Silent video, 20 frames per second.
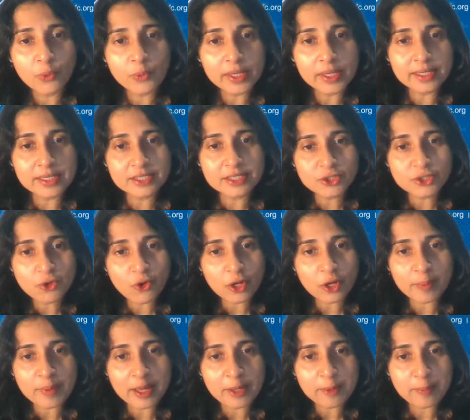we
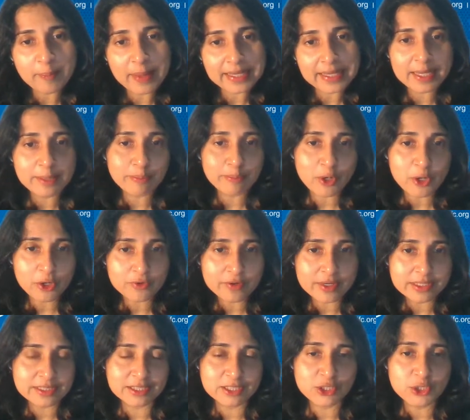talk about making
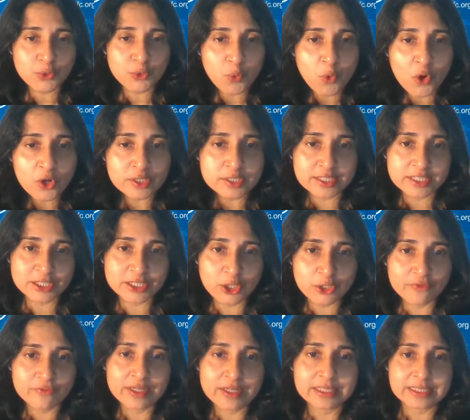progress towards
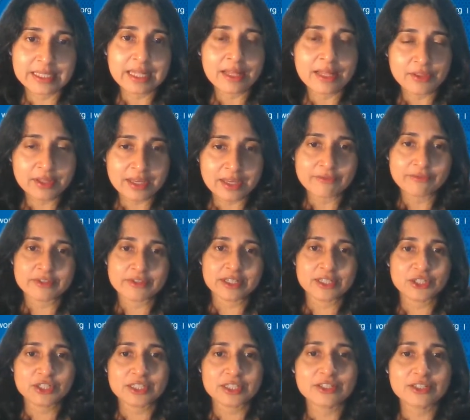universal health
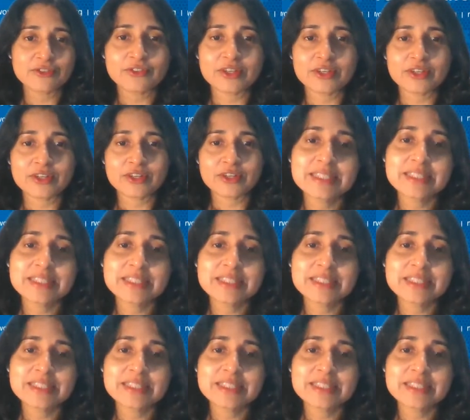coverage, right?